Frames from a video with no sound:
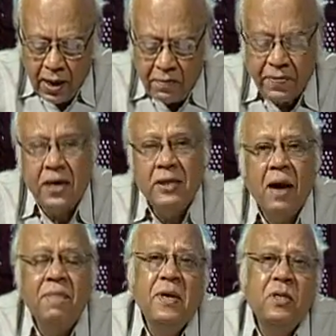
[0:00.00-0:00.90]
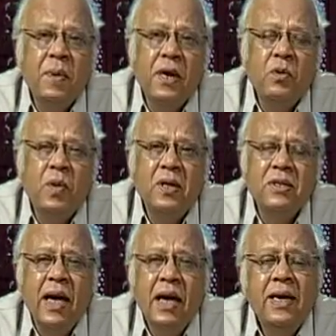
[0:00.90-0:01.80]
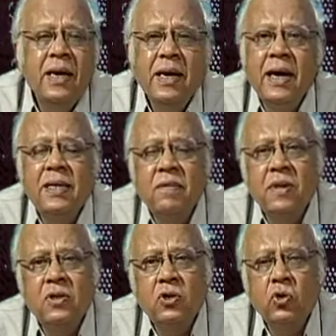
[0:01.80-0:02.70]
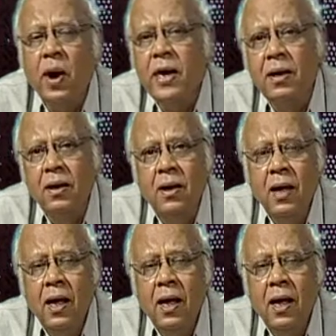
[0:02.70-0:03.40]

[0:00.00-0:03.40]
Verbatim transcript: French appeasement was negative and stoical.